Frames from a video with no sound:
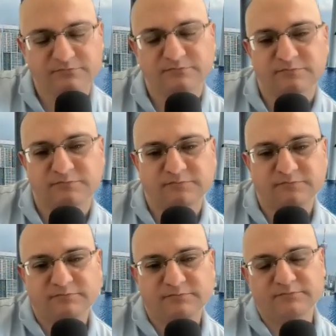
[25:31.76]

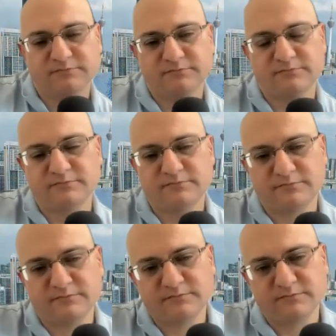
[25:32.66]

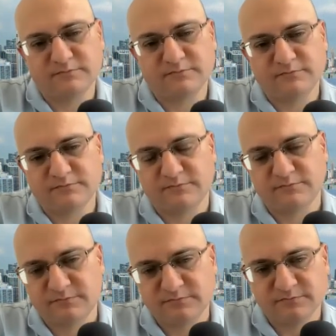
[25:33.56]

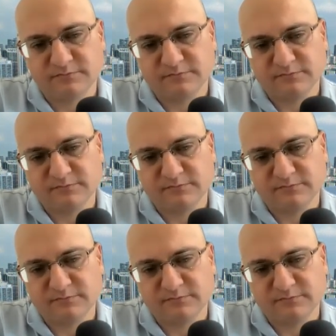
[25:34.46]
(silent)